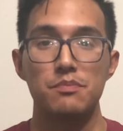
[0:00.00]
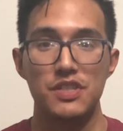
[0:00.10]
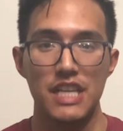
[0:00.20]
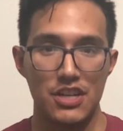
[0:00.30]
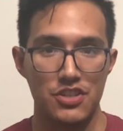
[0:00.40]

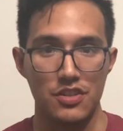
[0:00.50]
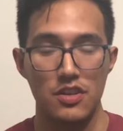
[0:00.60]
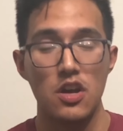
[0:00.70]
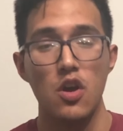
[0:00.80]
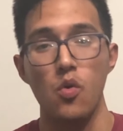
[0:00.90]
protection.
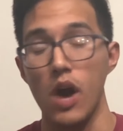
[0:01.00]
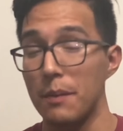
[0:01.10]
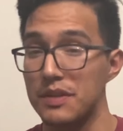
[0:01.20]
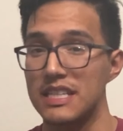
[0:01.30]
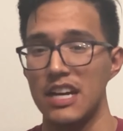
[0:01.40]
Why
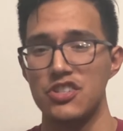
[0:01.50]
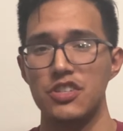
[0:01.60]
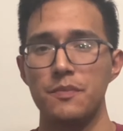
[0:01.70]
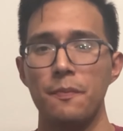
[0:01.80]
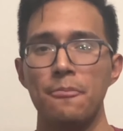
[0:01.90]

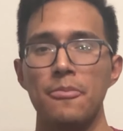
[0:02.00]
protection?